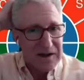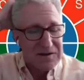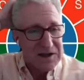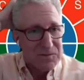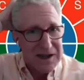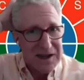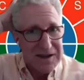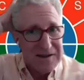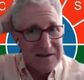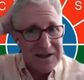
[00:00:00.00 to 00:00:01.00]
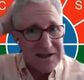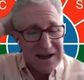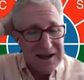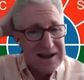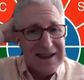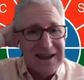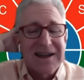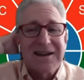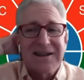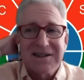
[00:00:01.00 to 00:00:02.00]
to me, this, and
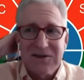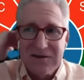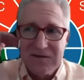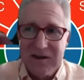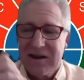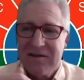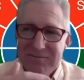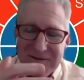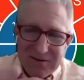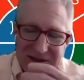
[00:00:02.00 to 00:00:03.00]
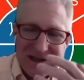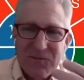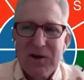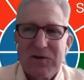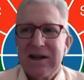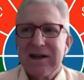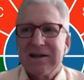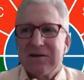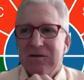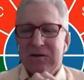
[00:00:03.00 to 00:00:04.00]
again, this sort of, it, you know, it's somewhat related
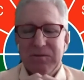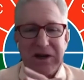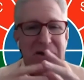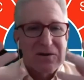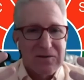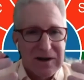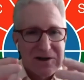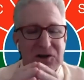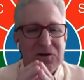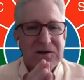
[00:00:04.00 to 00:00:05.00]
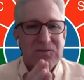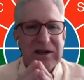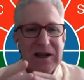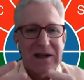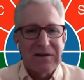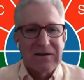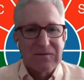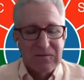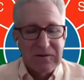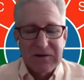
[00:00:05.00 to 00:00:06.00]
to the bigger issues
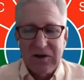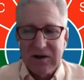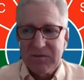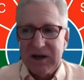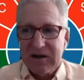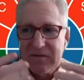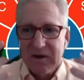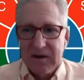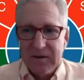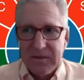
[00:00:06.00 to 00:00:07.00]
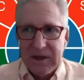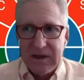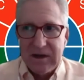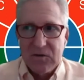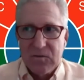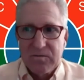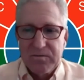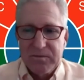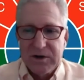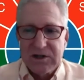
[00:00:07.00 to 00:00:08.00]
we've talked about of, you know,
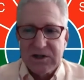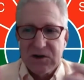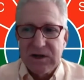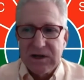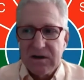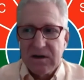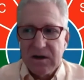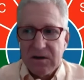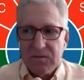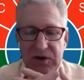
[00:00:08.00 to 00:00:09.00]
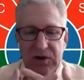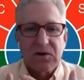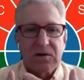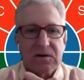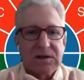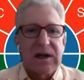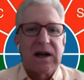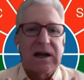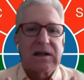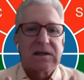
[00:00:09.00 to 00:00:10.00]
pursuing pure
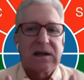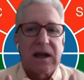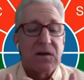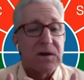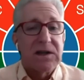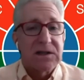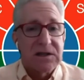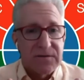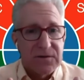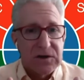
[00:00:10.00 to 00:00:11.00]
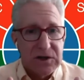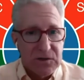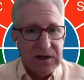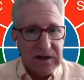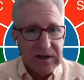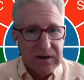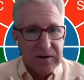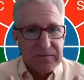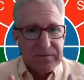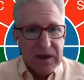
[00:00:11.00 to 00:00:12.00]
science and the reasons for doing it.
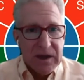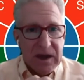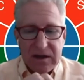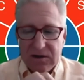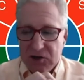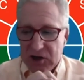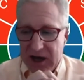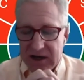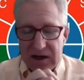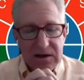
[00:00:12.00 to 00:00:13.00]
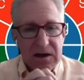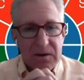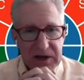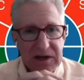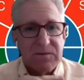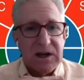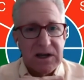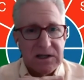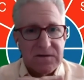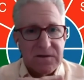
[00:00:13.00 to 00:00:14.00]
And Shannon epitomized for